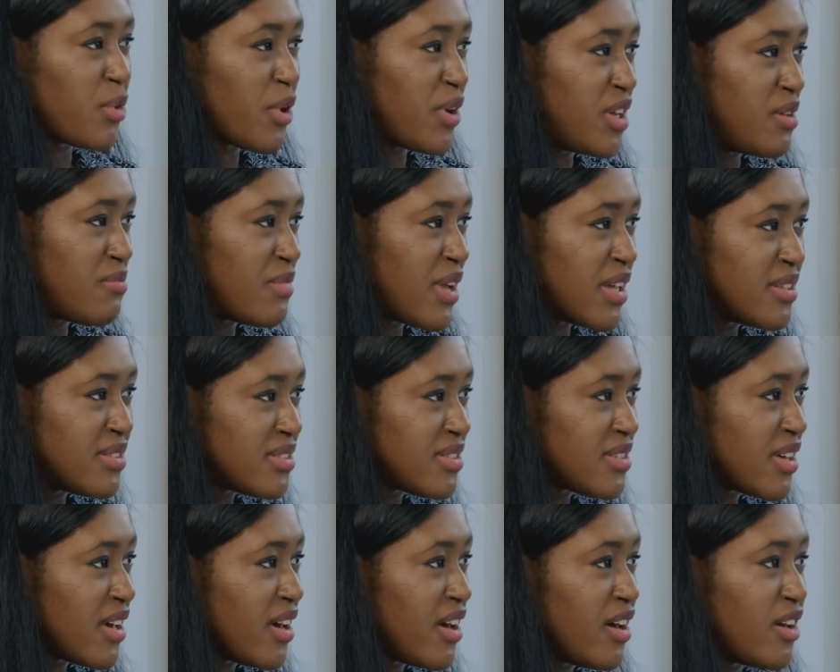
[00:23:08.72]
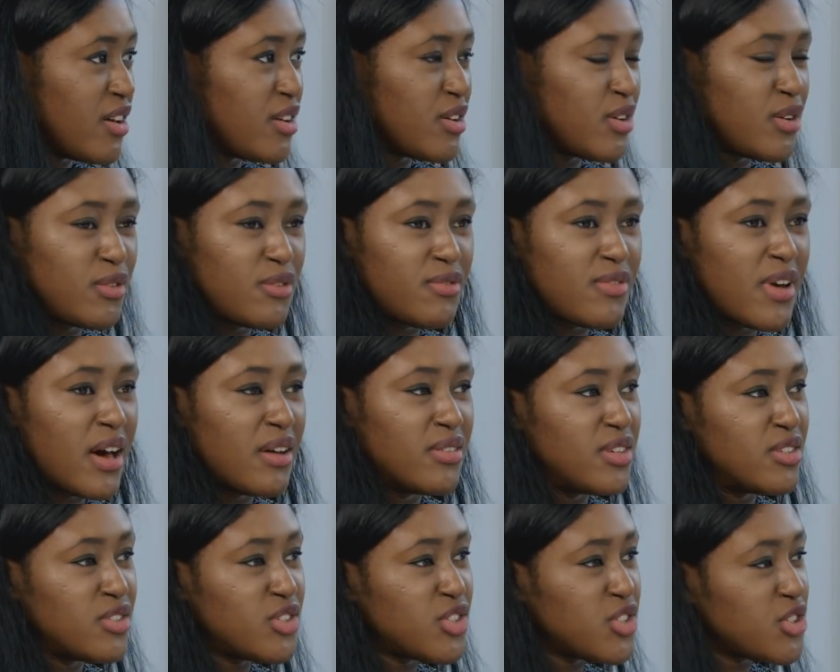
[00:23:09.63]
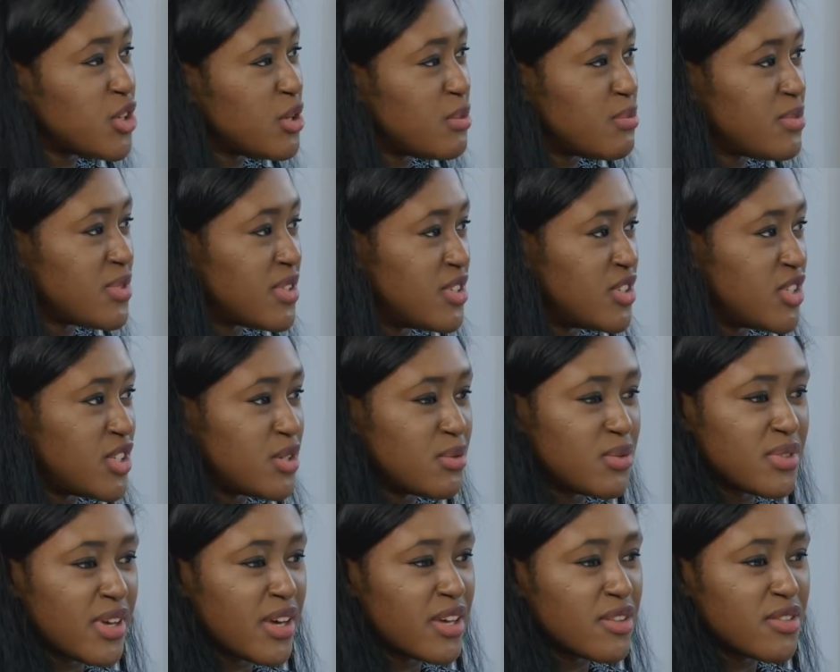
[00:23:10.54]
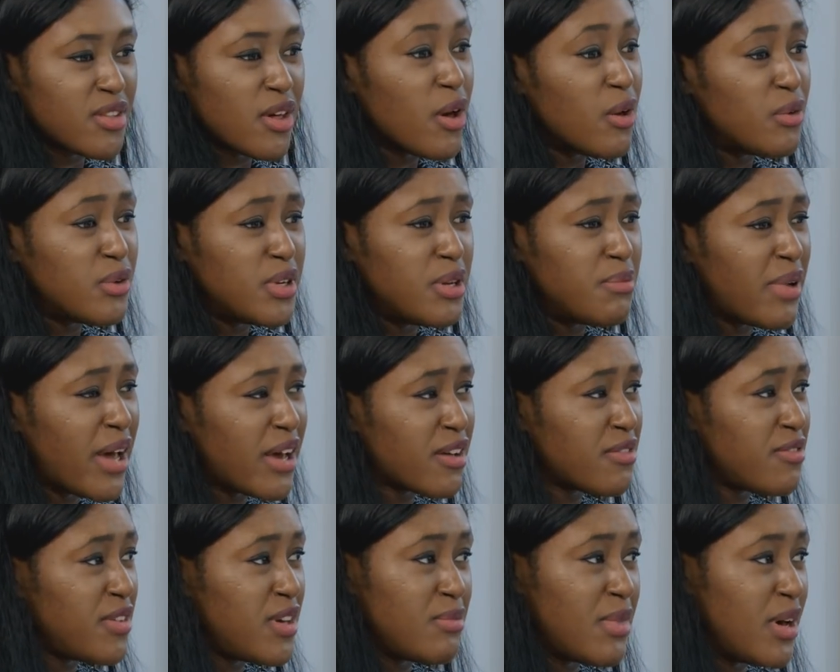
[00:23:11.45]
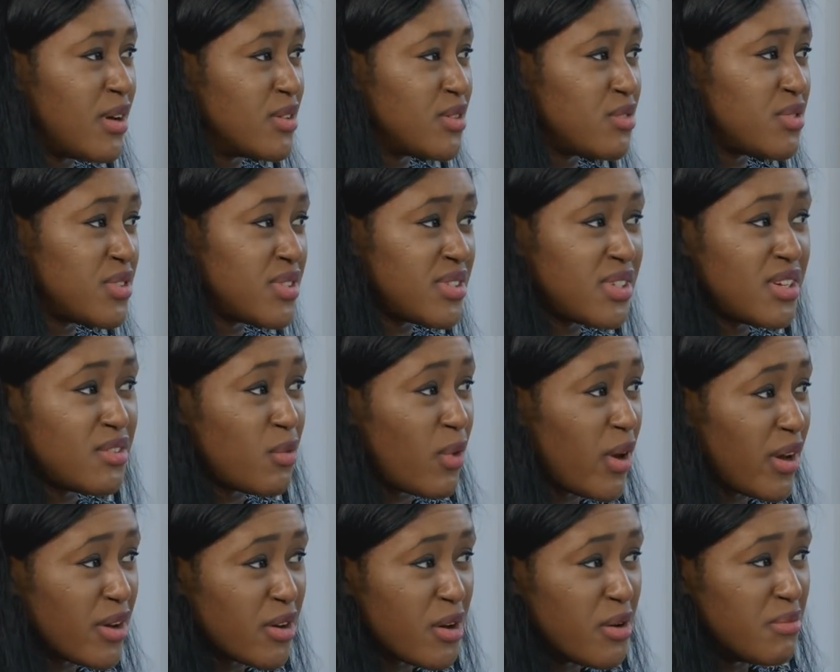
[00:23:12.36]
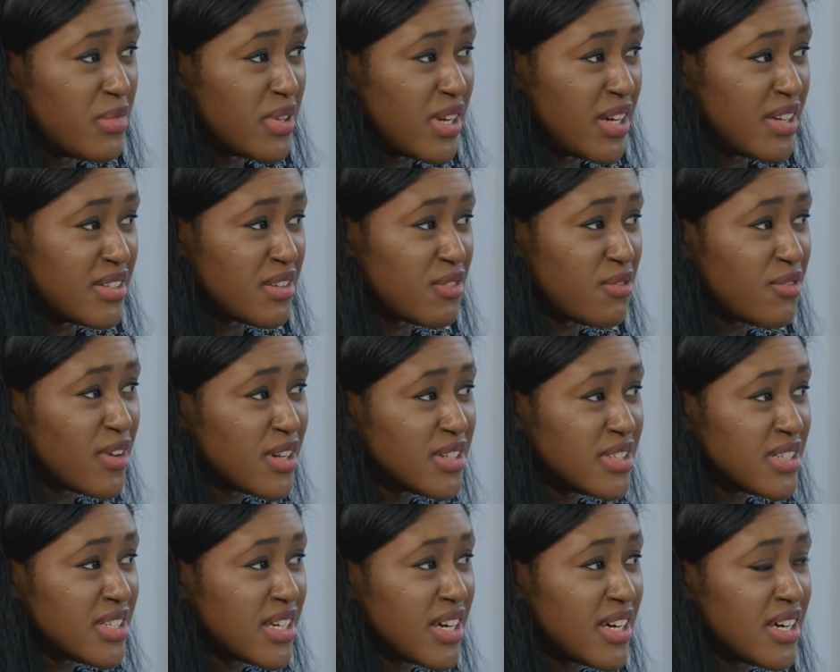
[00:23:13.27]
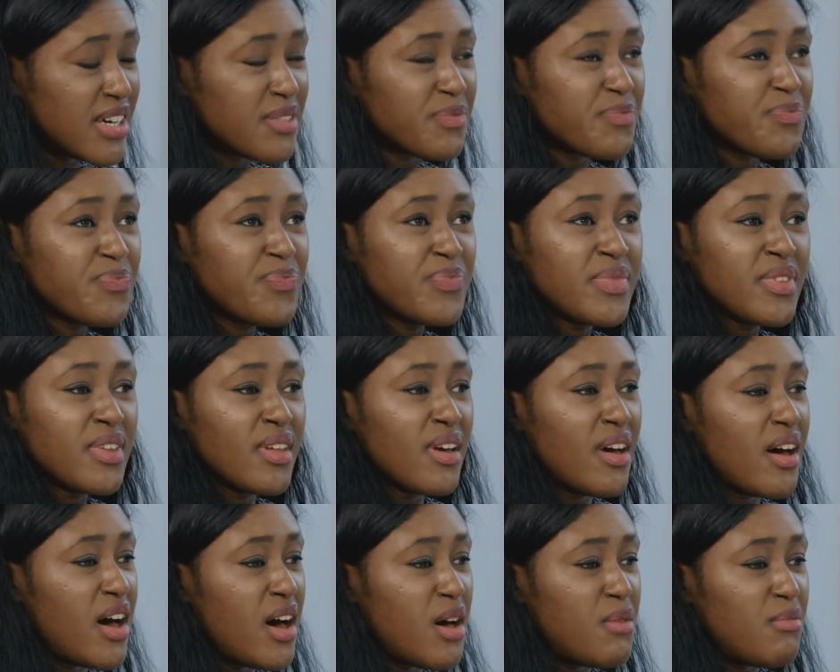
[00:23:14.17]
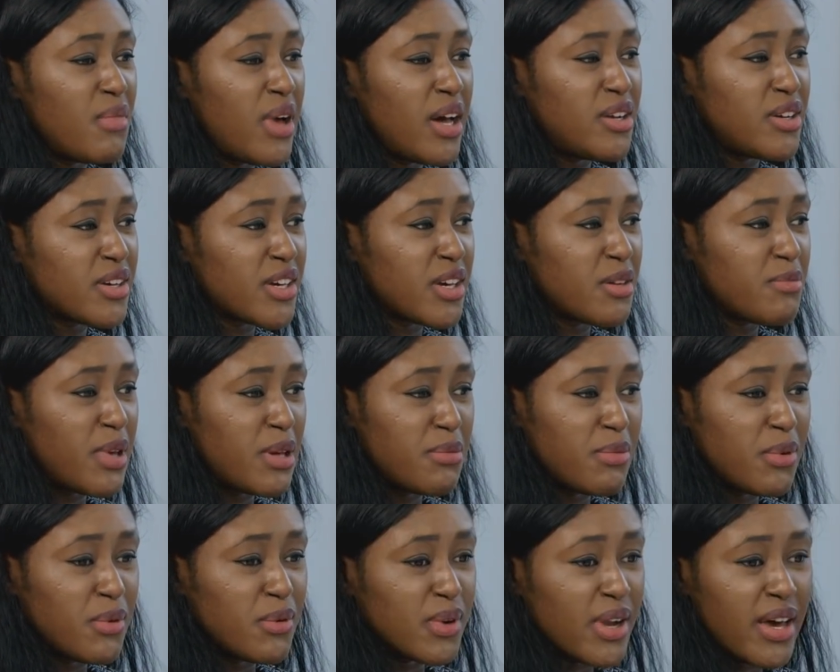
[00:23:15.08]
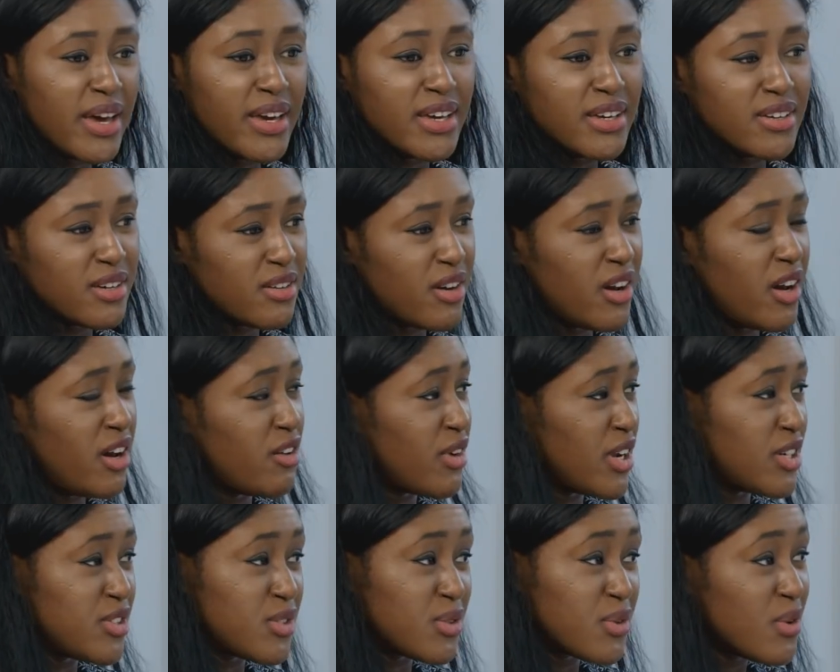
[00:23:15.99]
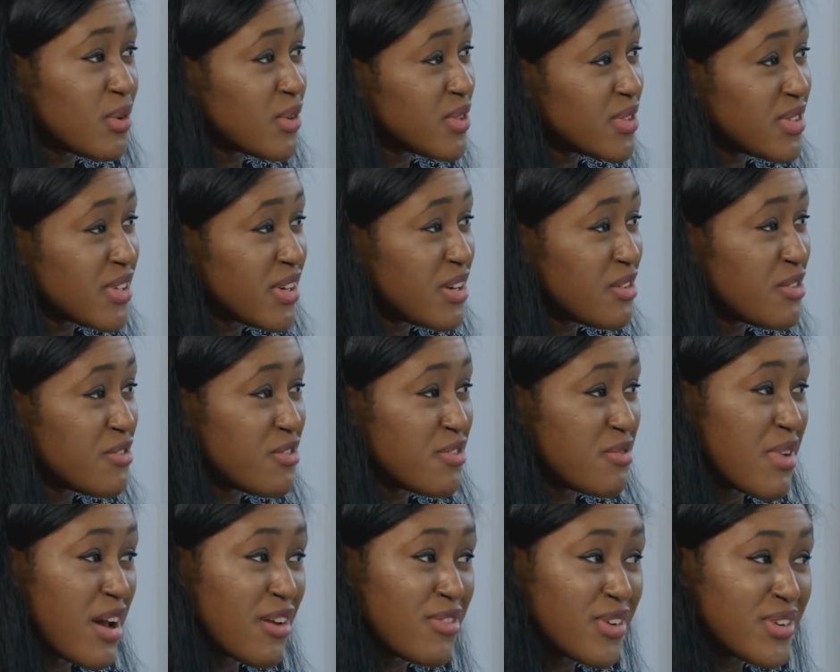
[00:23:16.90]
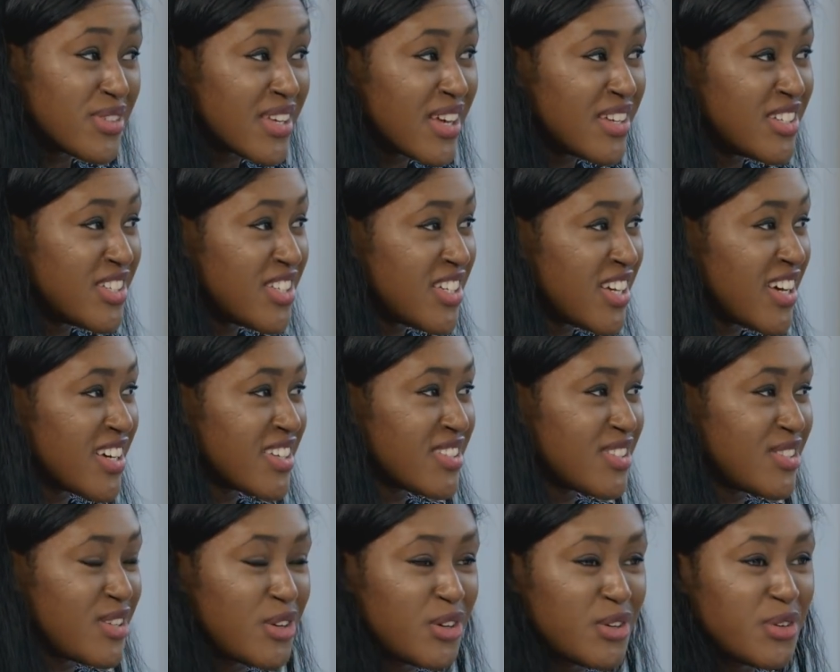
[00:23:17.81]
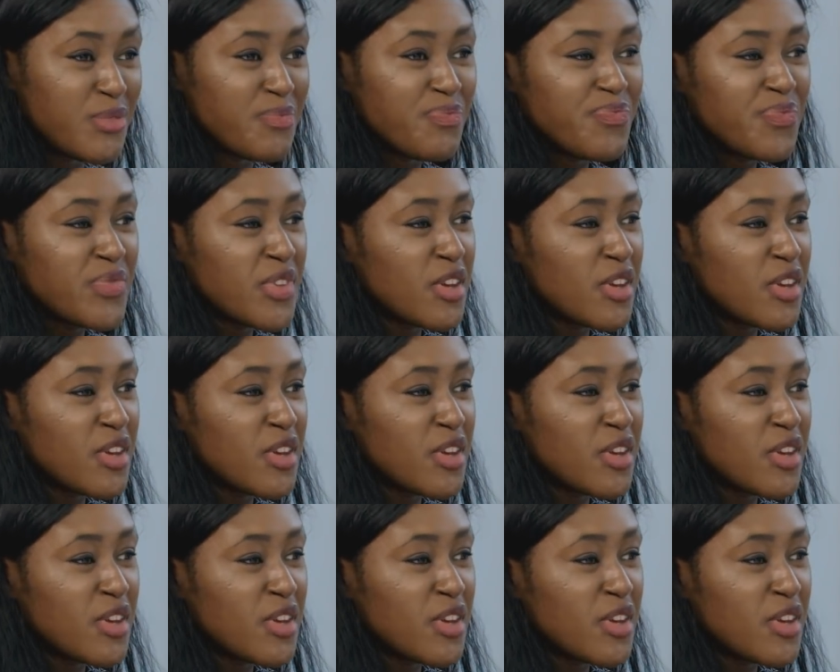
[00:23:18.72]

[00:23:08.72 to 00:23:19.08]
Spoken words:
Brony-Mensah, who founded Shubs, and she was like the only black female to receive Y Combinator funding. I look at people like Rachel Corson from Afrocentrics, who